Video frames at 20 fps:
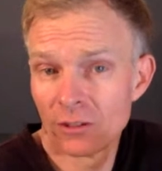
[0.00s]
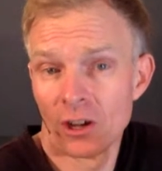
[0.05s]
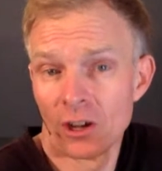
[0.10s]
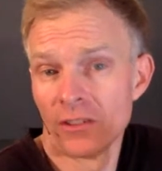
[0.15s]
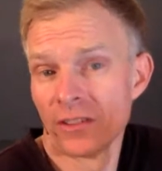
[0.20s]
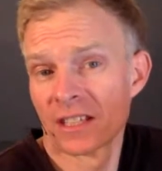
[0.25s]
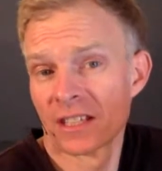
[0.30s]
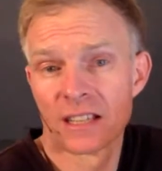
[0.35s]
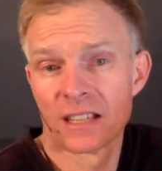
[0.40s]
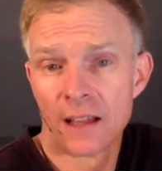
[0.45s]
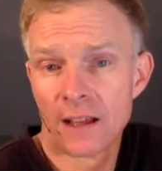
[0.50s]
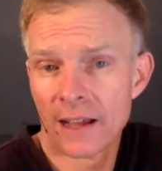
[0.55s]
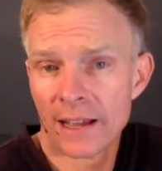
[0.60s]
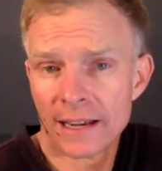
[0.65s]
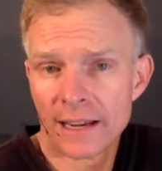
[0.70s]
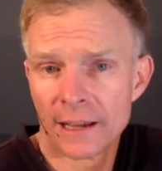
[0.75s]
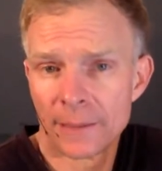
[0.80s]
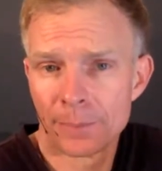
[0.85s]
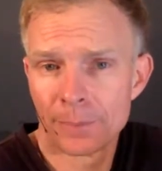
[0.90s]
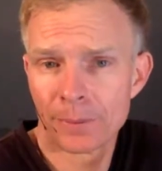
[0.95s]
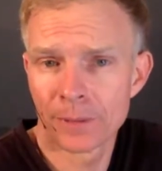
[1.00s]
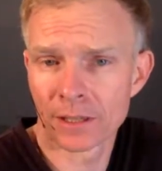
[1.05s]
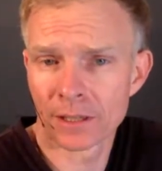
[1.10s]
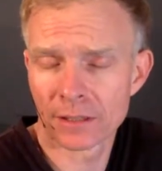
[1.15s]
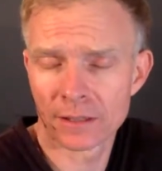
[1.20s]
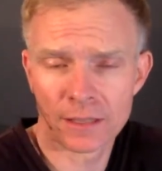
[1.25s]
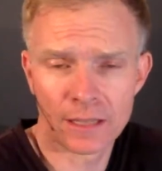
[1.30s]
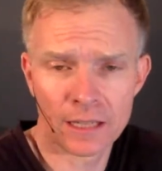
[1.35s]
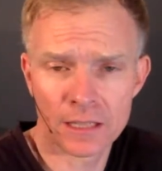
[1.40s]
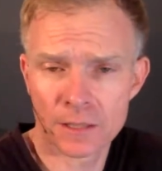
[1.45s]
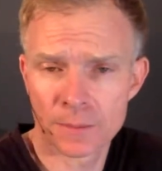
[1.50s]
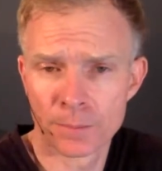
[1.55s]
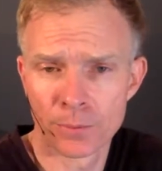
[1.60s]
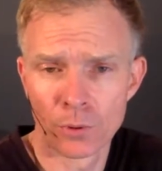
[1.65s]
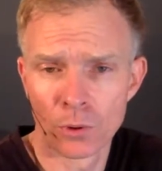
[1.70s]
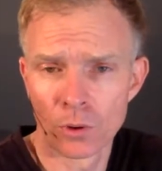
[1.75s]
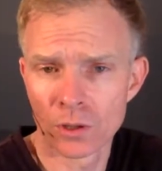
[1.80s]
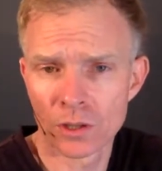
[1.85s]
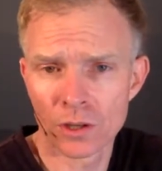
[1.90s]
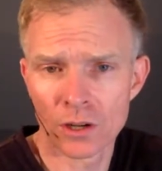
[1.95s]
on this lineup that gets
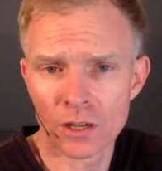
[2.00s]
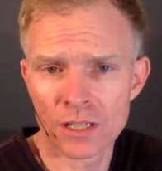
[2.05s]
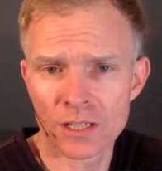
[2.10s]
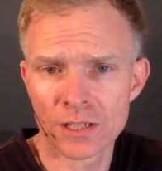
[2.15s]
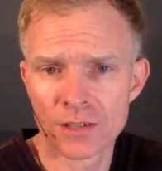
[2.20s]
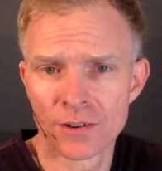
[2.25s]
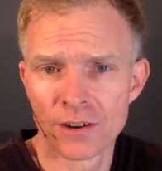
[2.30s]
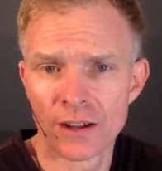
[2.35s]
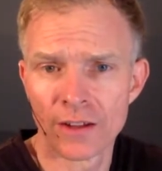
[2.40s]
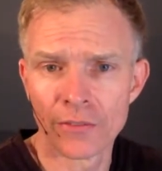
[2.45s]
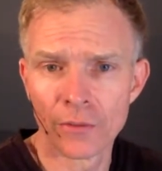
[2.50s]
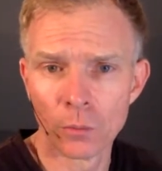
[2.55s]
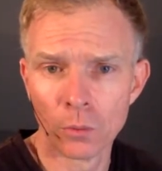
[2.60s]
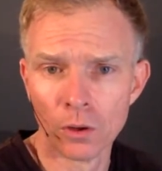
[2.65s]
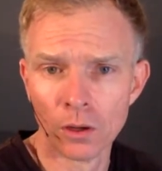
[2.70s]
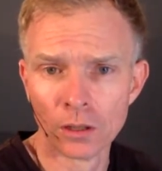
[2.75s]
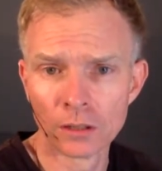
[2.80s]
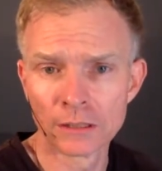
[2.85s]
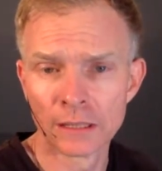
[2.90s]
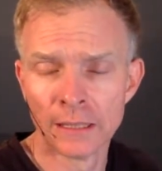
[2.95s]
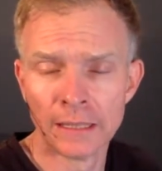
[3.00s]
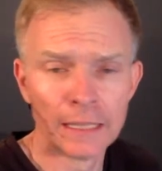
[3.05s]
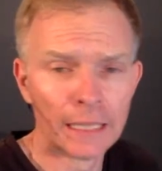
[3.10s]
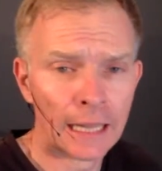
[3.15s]
broadcast around the world.